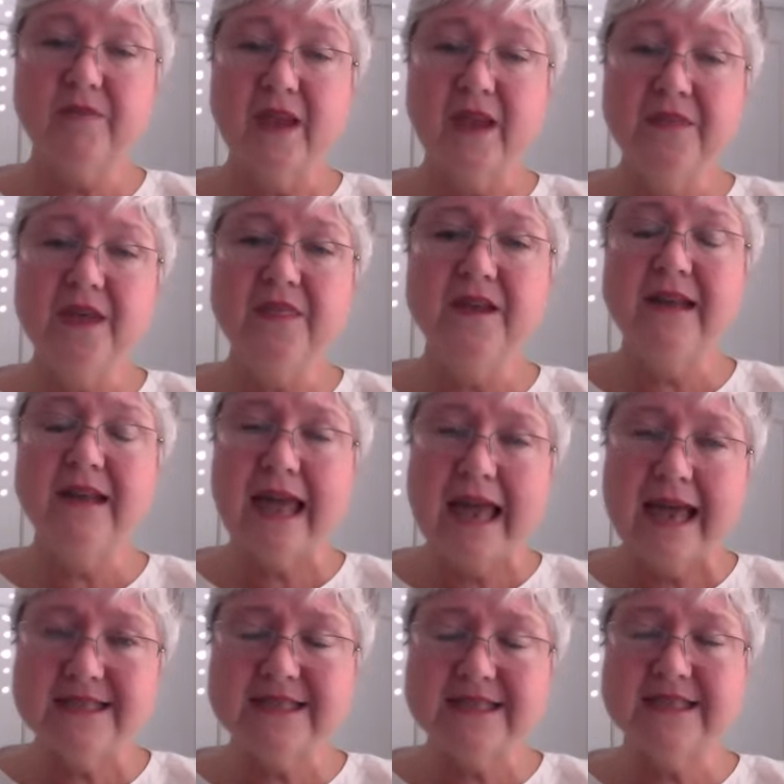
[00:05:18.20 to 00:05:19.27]
And then
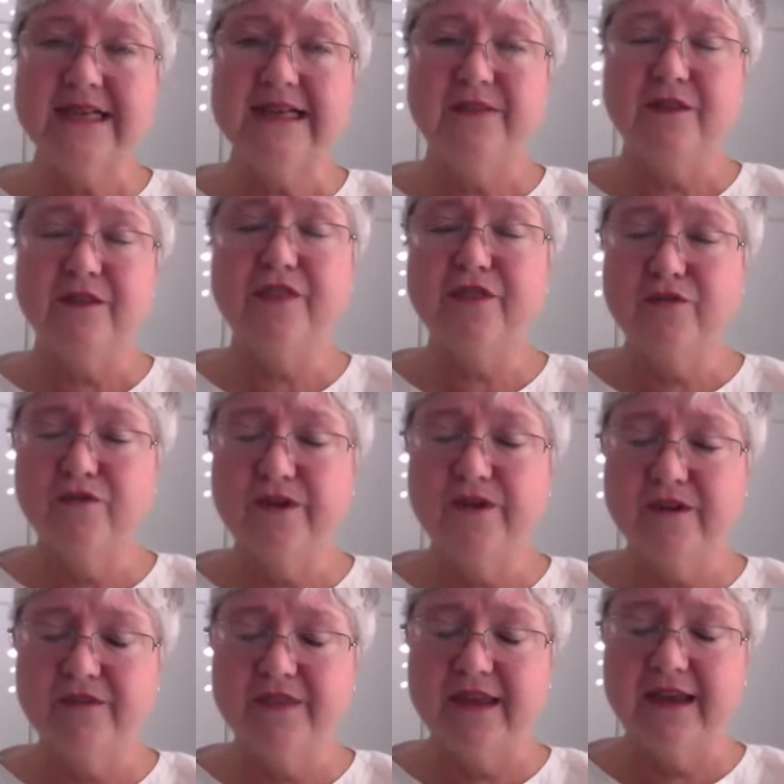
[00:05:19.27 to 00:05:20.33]
the third
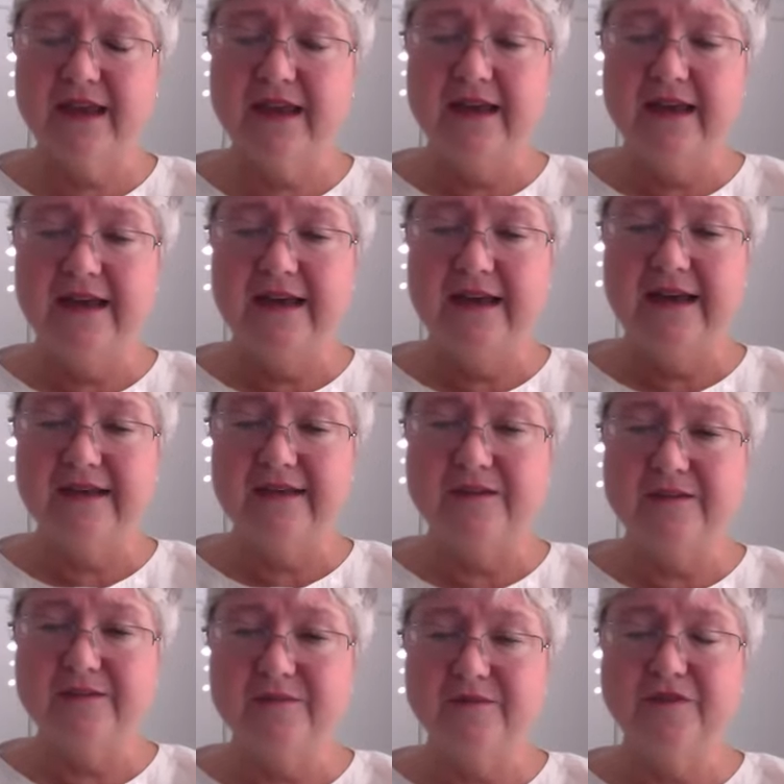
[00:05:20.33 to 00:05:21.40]
of the
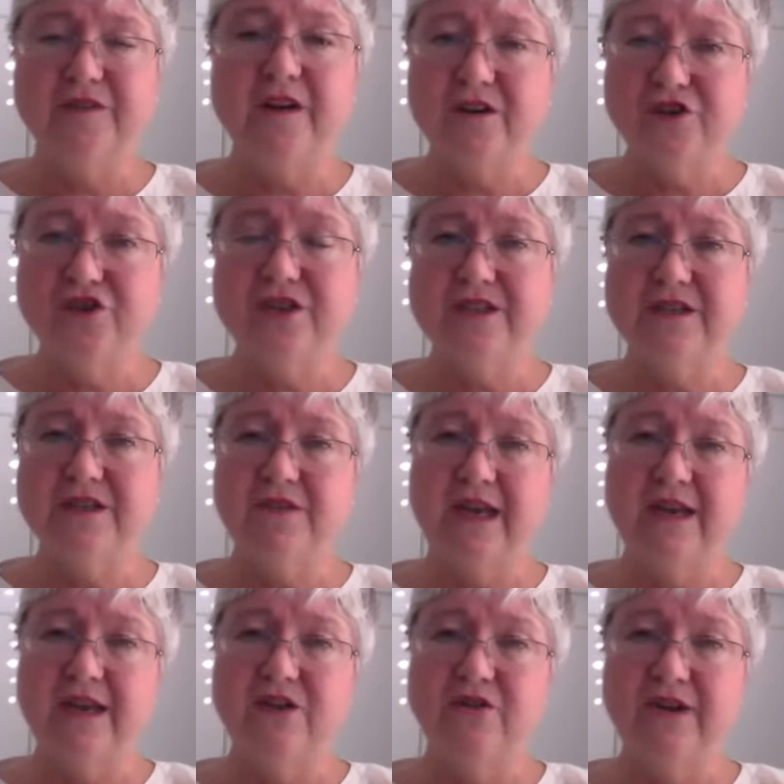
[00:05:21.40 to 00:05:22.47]
functions of the
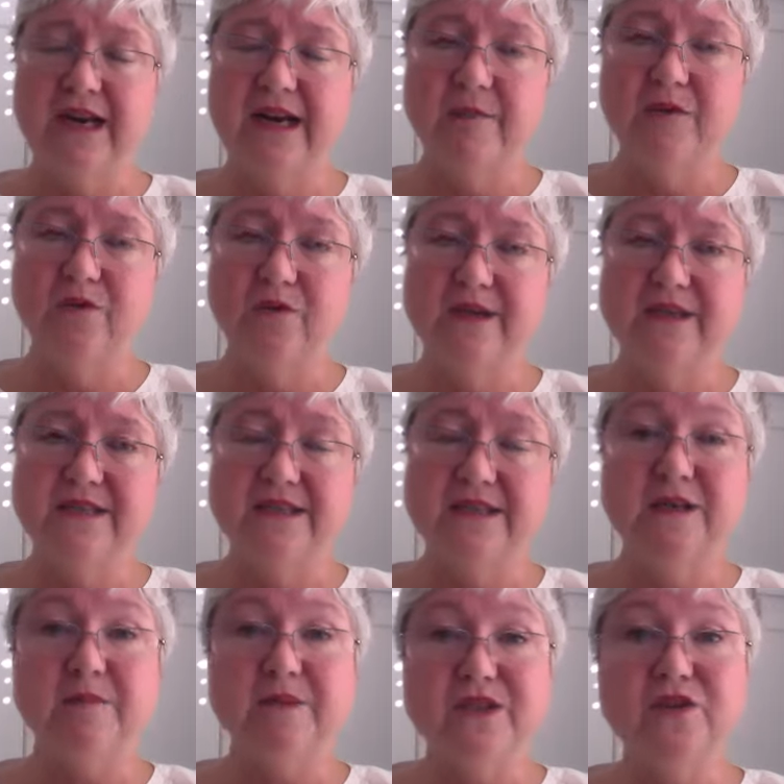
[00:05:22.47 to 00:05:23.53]
endocannabinoid
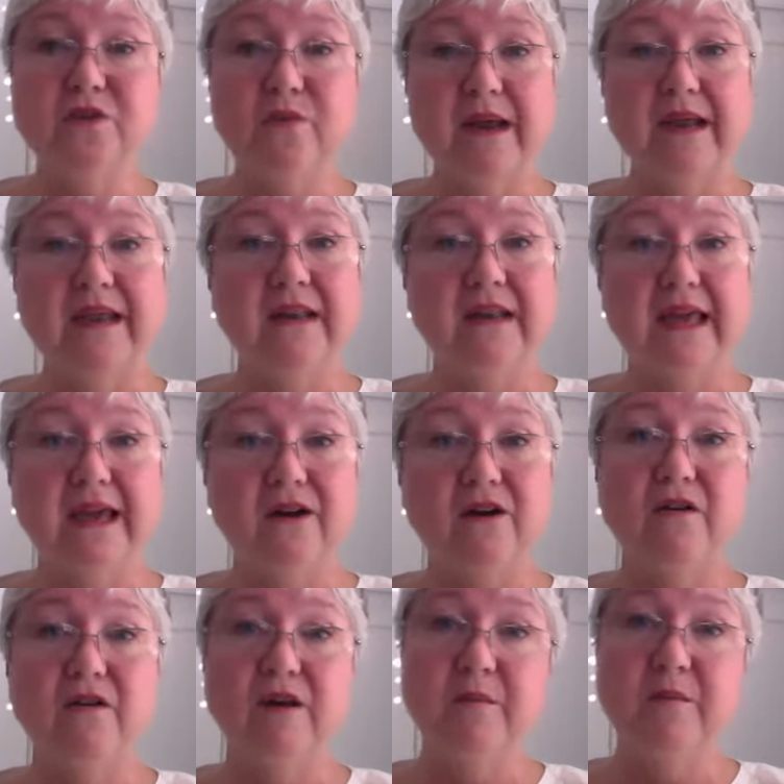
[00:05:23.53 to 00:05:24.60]
system is to regulate
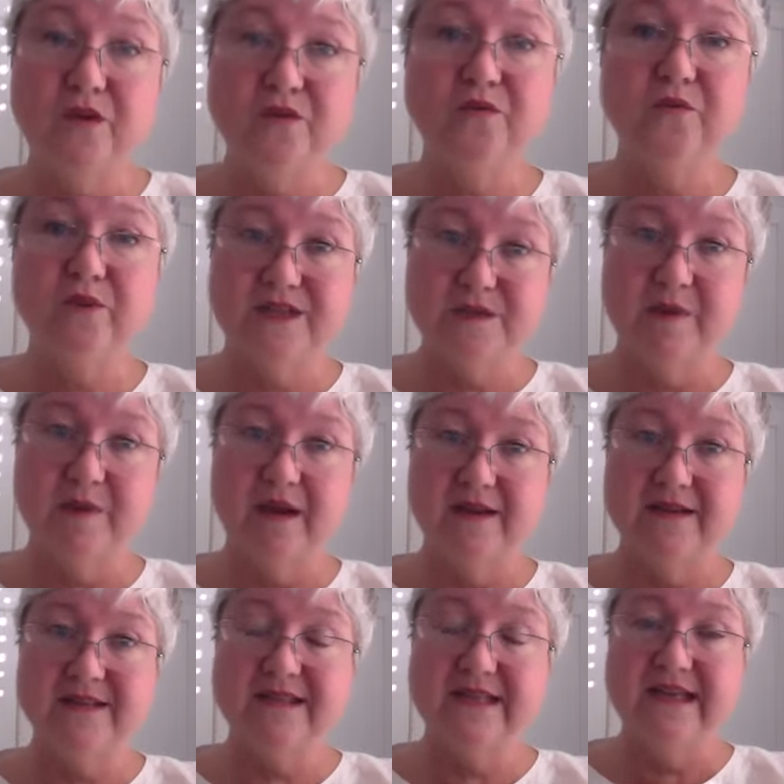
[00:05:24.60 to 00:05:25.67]
our immune
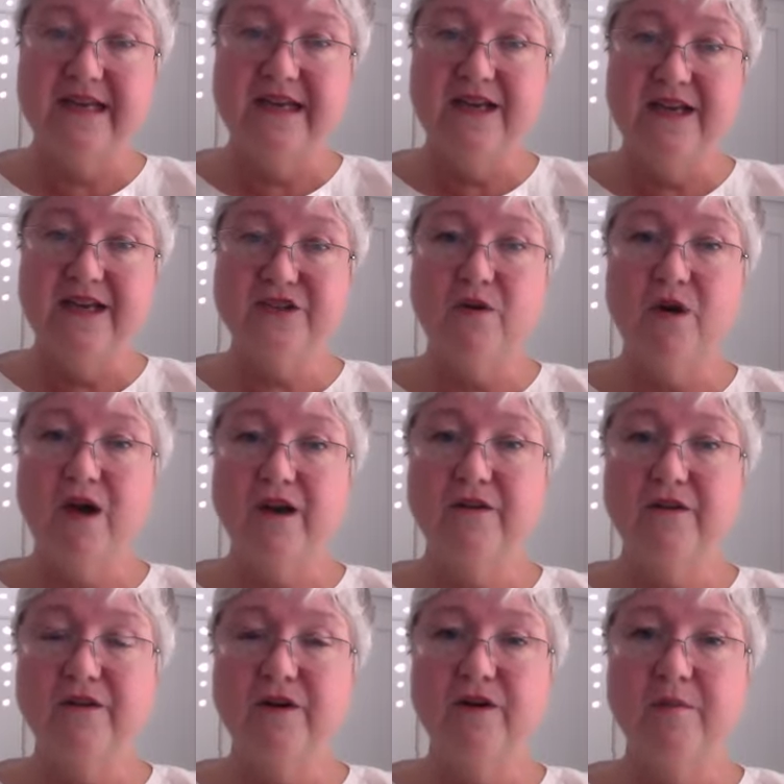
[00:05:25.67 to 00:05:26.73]
response. So all
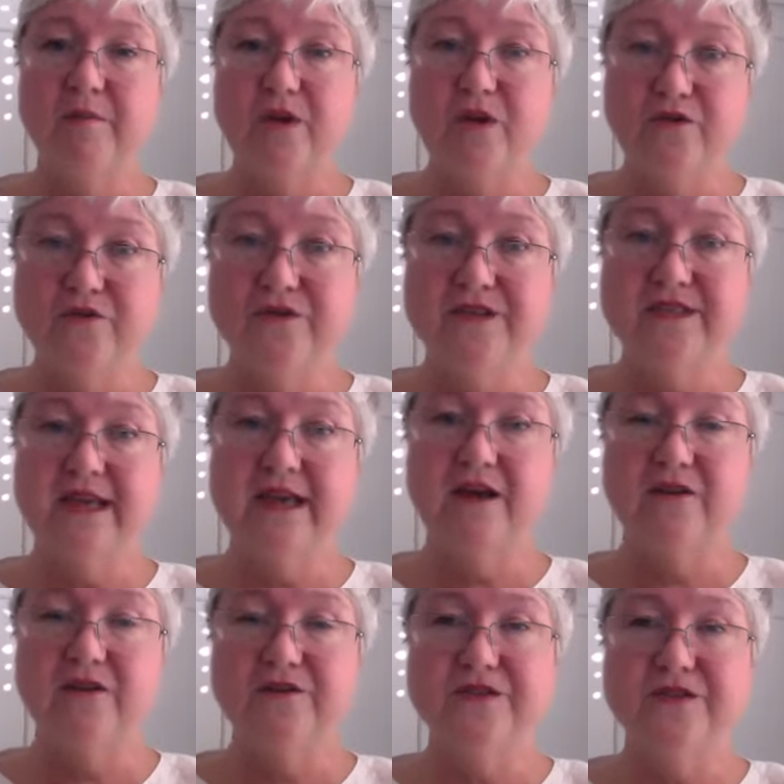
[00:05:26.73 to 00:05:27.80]
of our immune
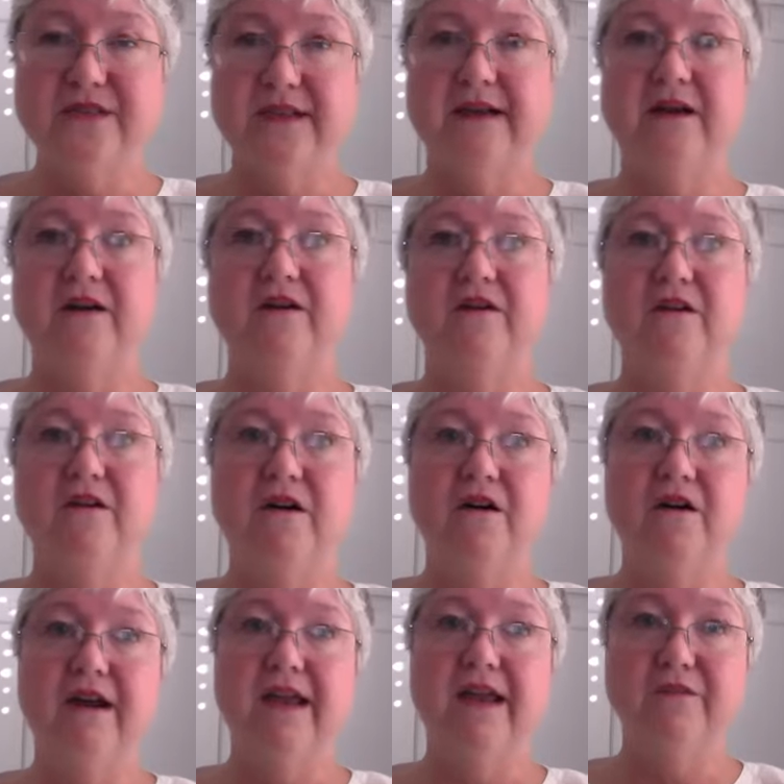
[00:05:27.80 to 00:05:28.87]
cells and
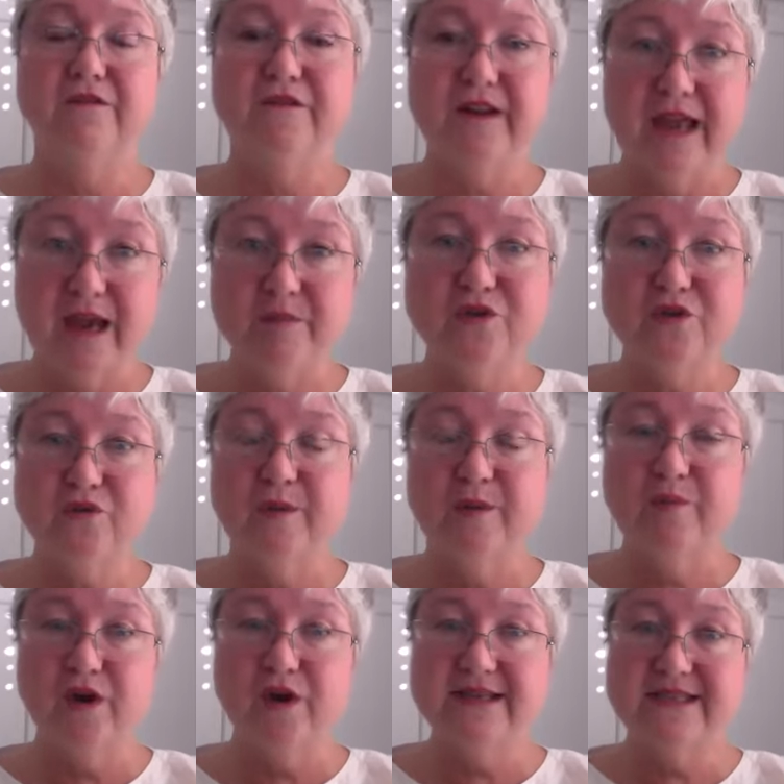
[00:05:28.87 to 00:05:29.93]
our inflammatory
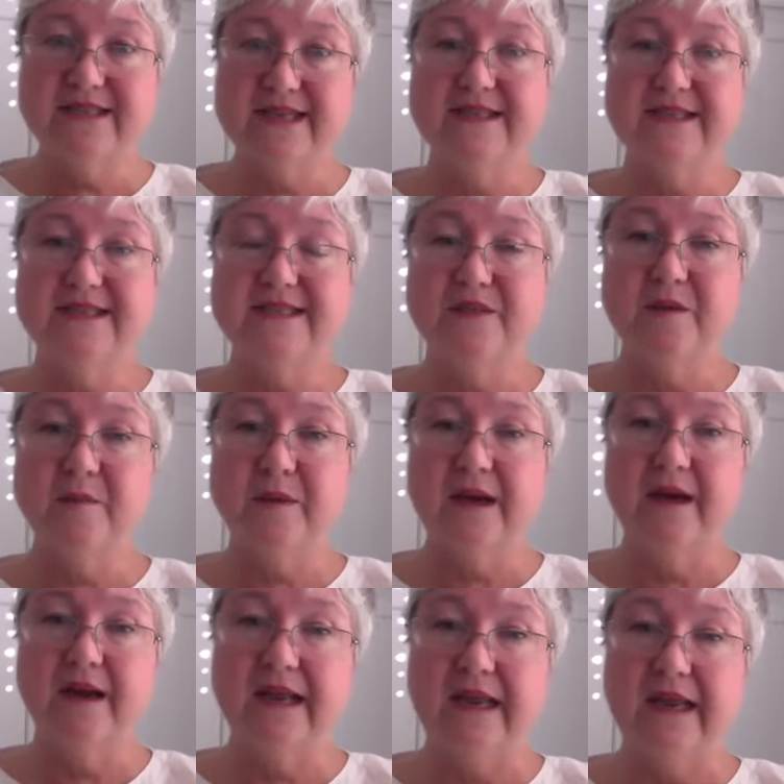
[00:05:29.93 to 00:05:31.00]
processes in the
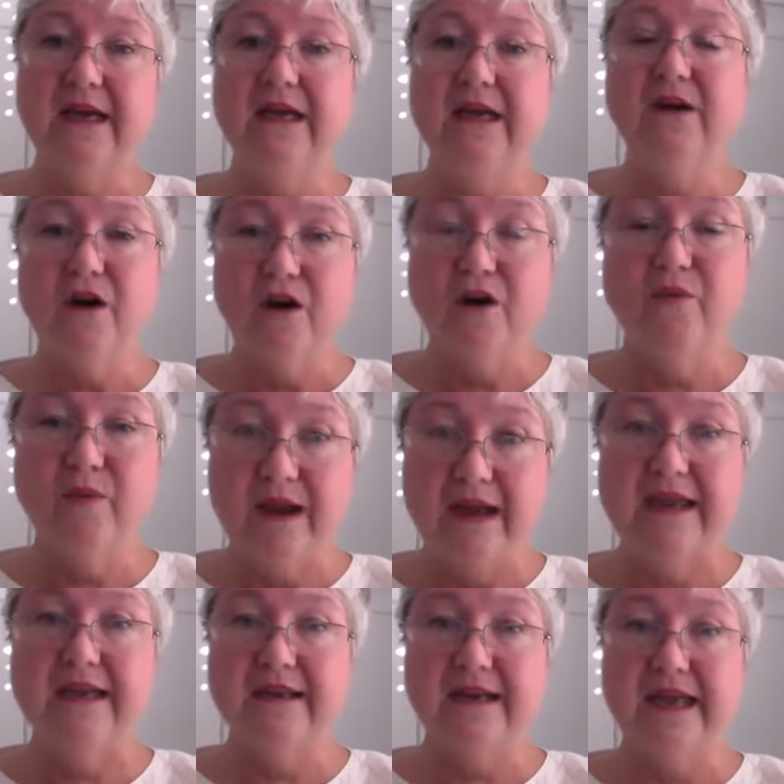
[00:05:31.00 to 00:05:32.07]
body are
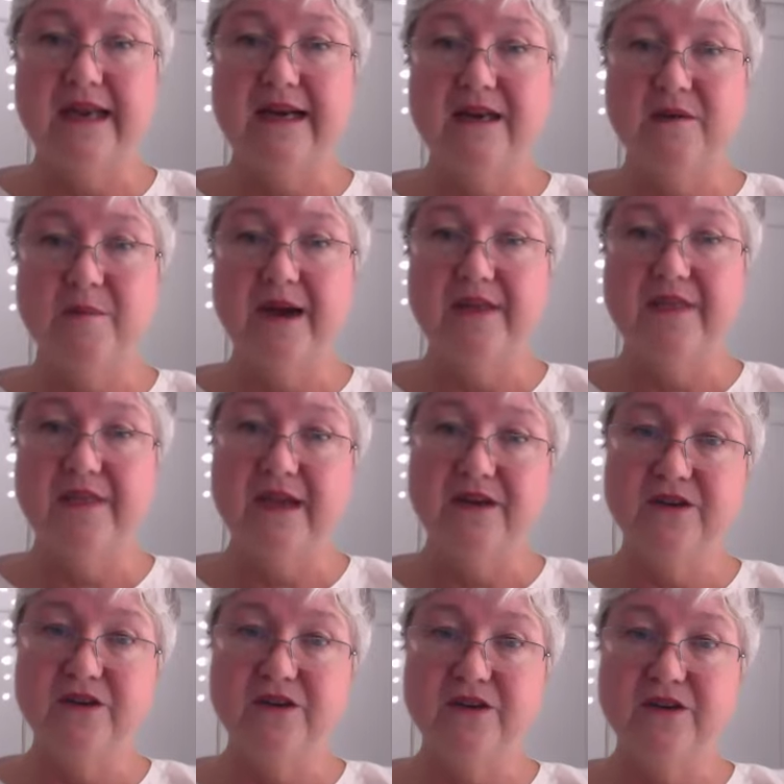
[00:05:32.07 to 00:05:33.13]
regulated by the
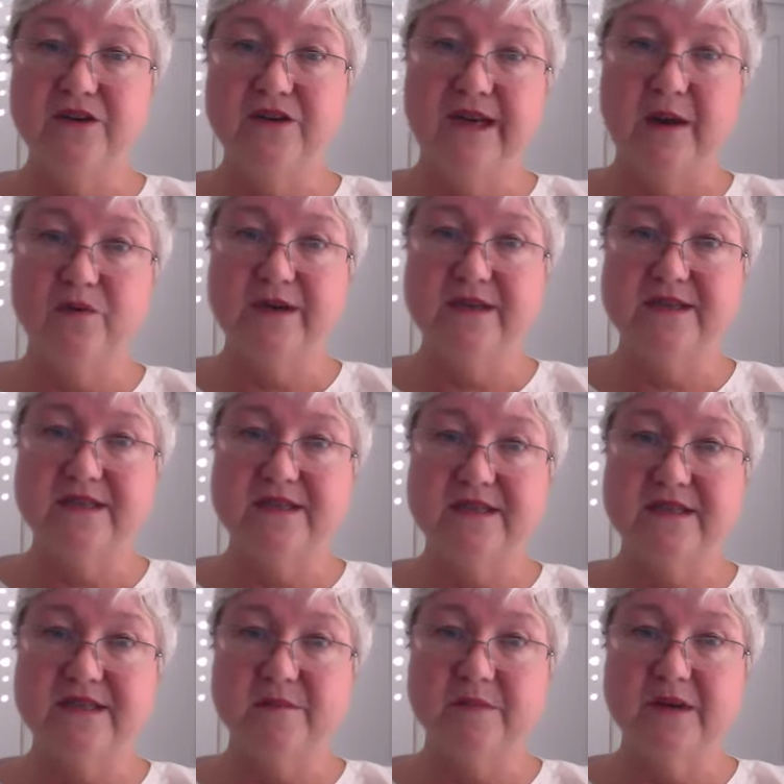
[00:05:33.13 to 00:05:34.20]

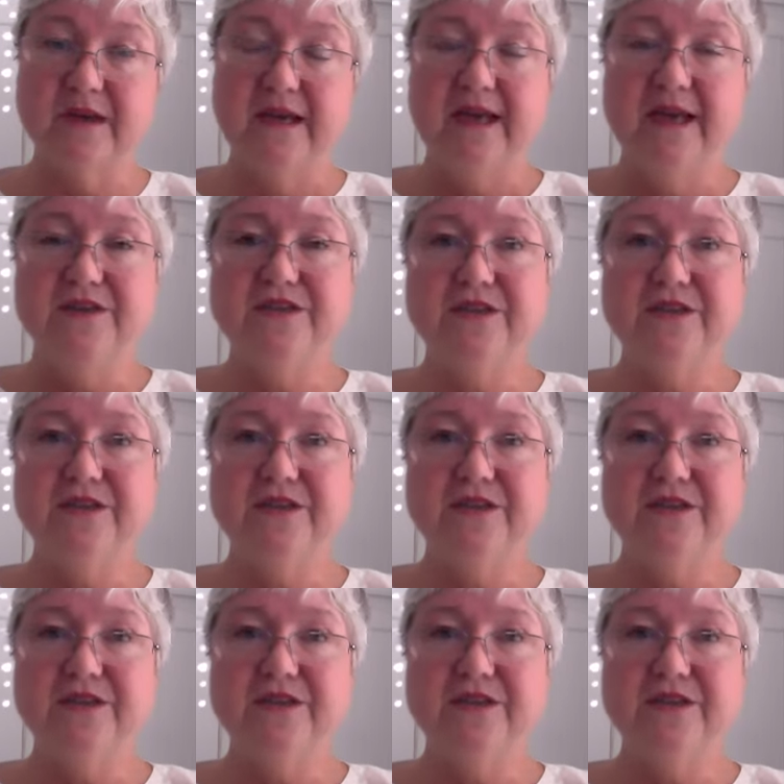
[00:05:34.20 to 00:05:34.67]
endocannabinoid system.